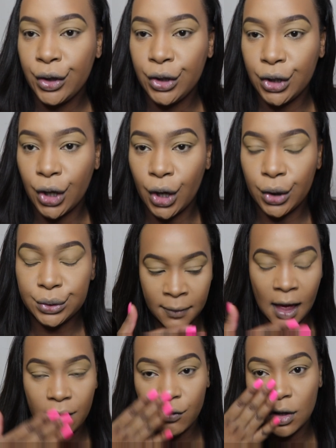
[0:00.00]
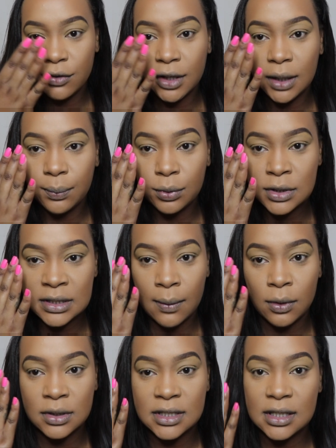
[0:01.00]
you know, I've already put some
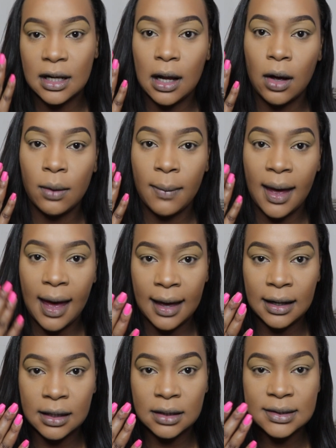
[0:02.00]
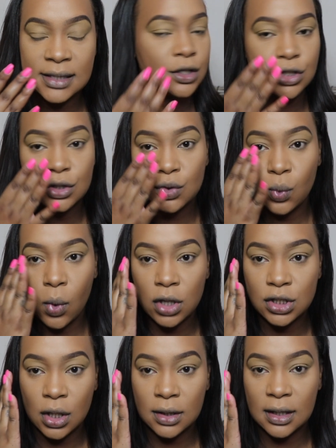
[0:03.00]
concealer on my eyelids just to
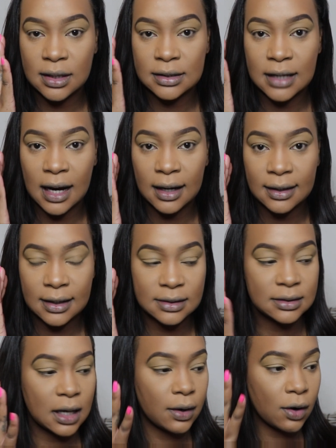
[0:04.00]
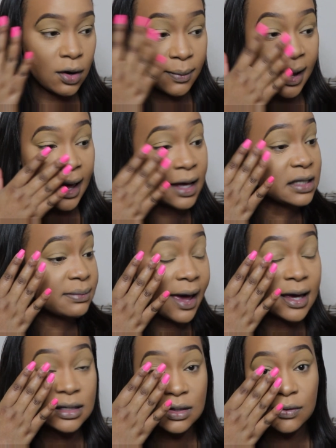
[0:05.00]
wash out the darkness around my eyes. My
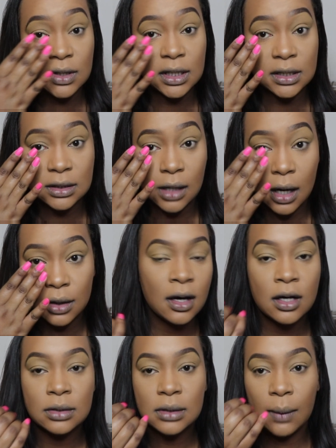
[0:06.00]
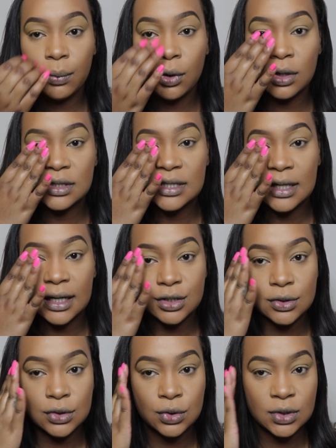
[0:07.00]
eyes are really dark, so I put concealer
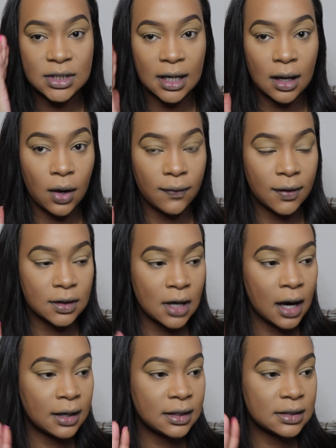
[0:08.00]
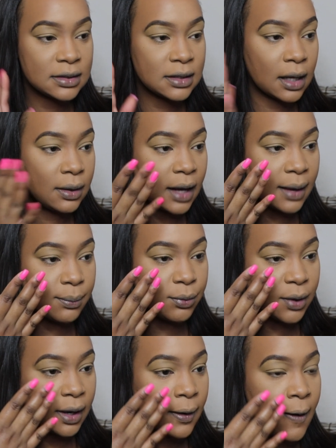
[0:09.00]
just to take out the darkness and like
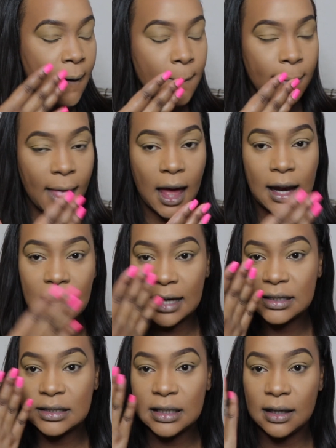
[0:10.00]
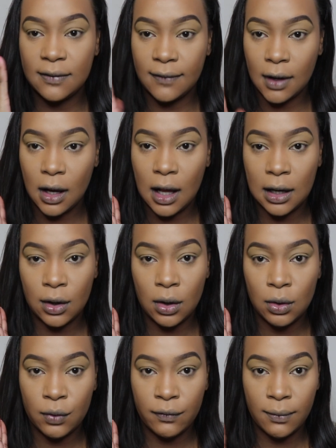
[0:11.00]
bring a nice even color
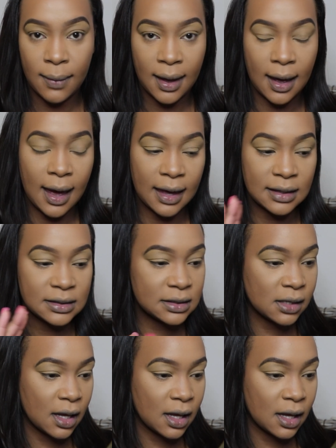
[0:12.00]
all over my eyes.